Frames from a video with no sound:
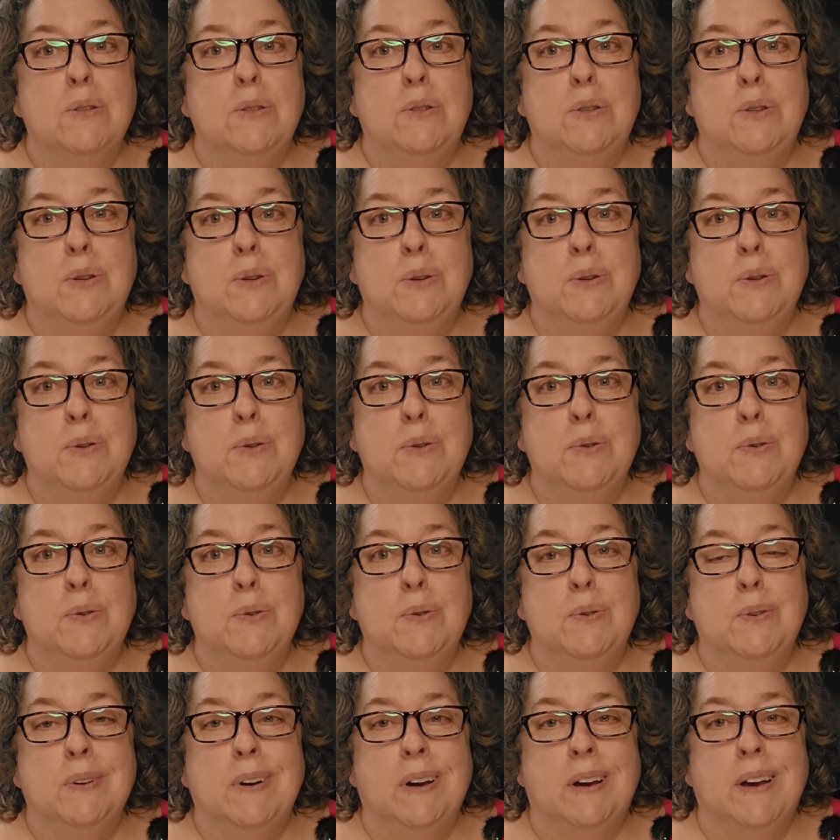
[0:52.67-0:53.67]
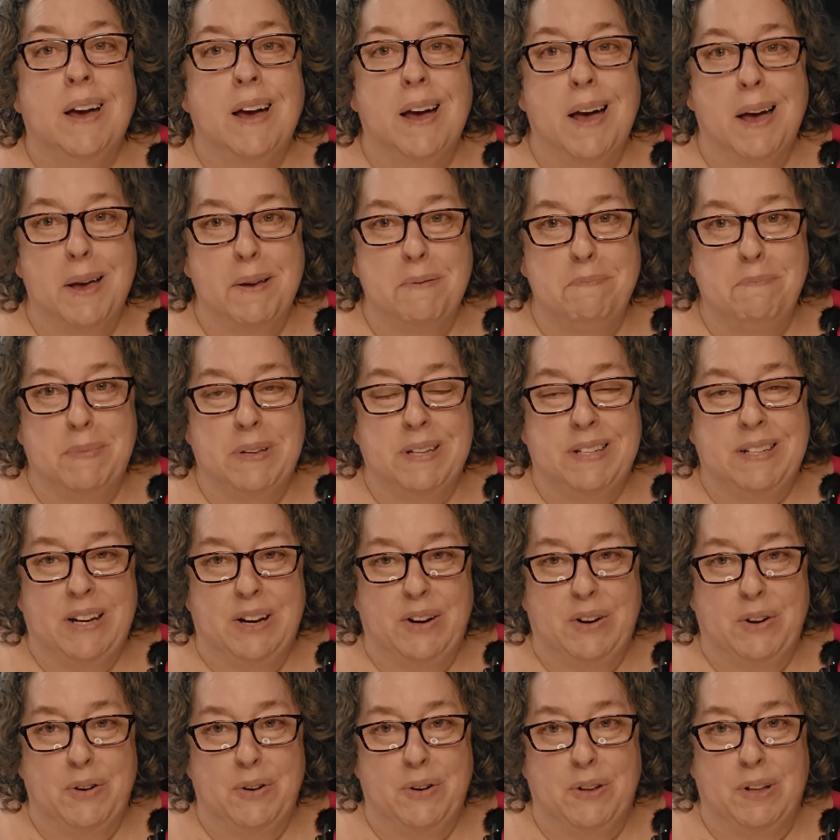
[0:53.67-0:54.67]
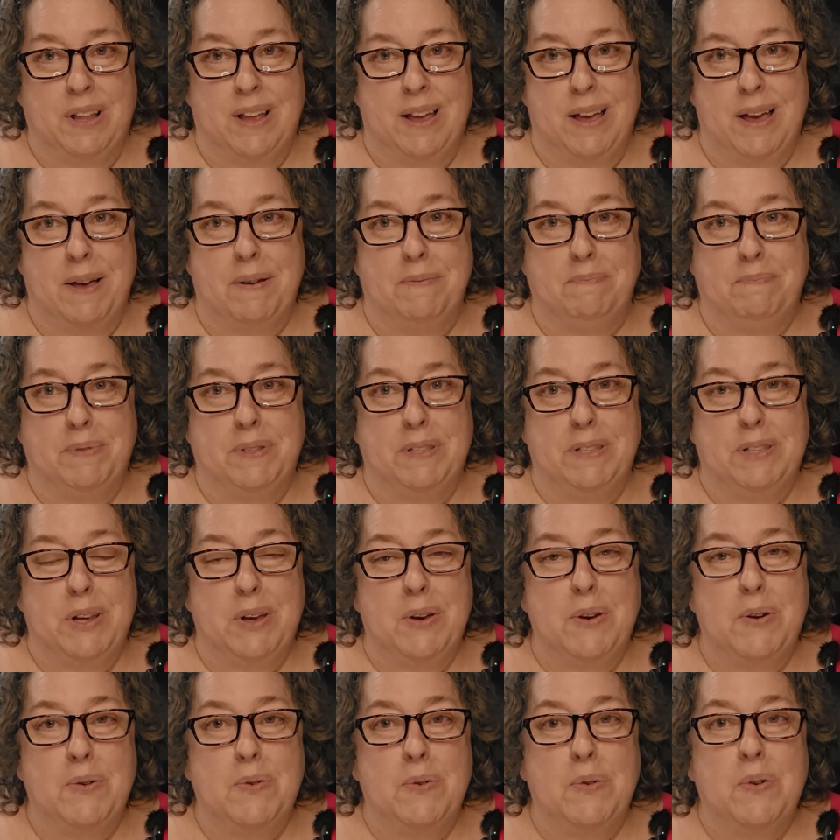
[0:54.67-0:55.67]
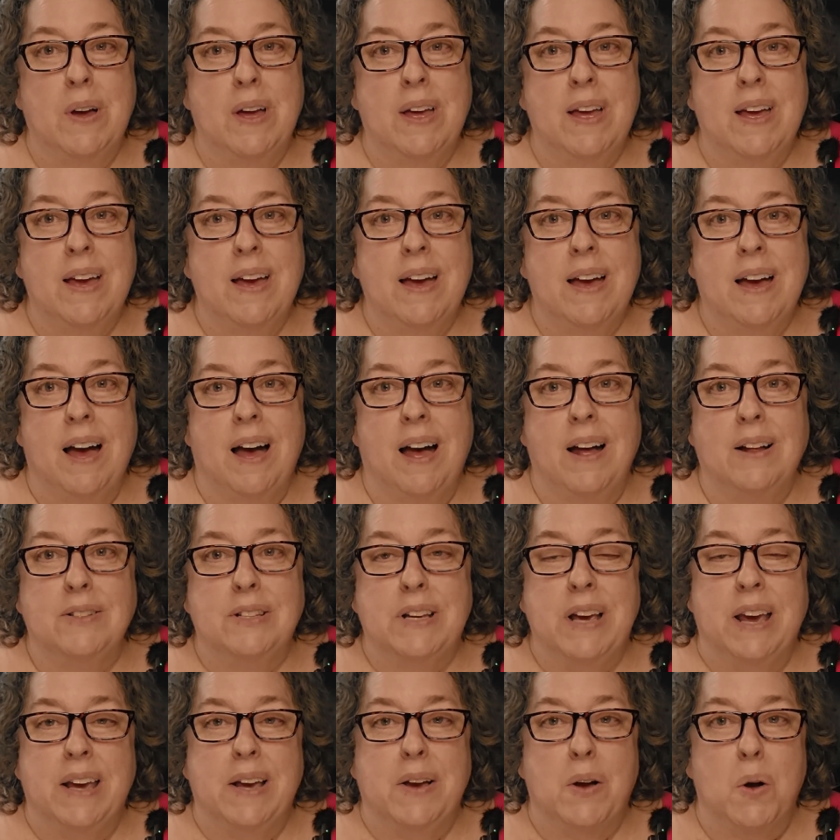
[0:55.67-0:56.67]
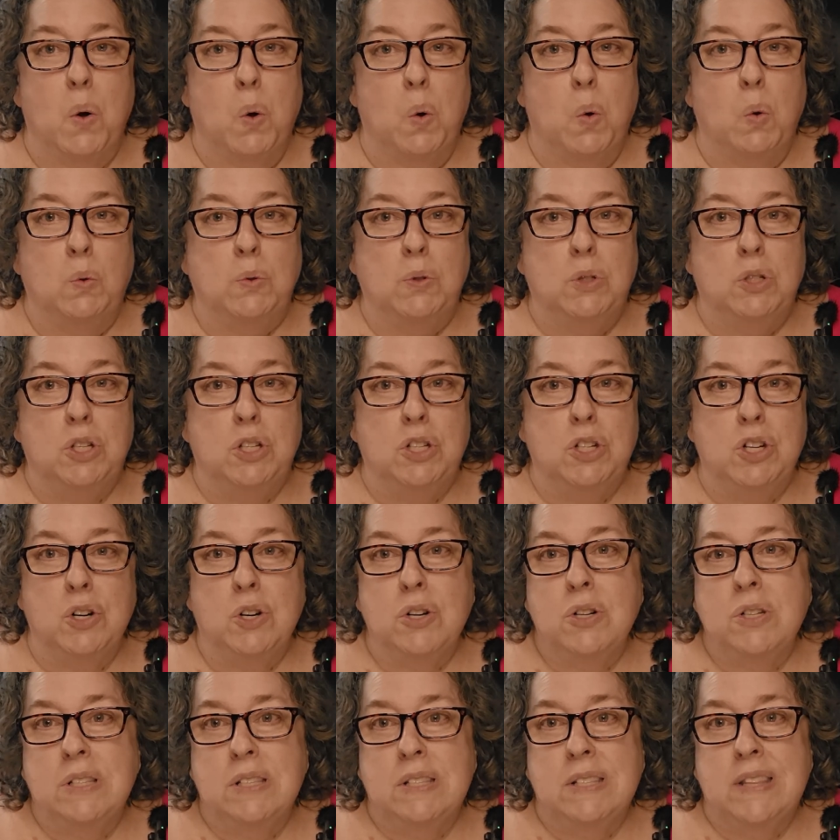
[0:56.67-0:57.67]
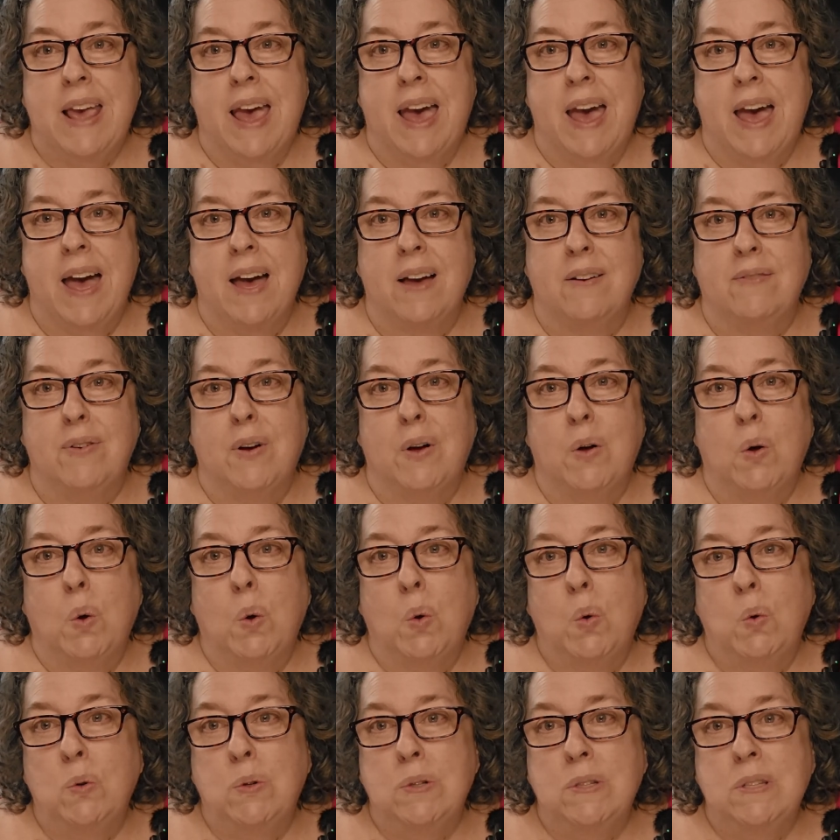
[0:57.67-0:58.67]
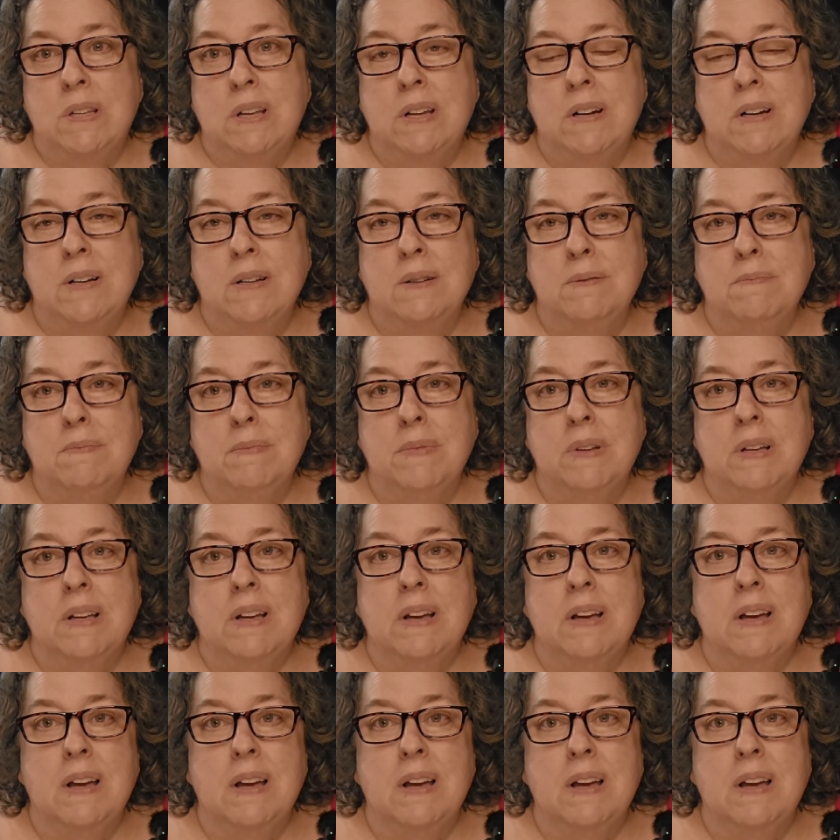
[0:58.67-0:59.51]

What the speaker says: to cut material up. So I'll take old shirts that have holes in them,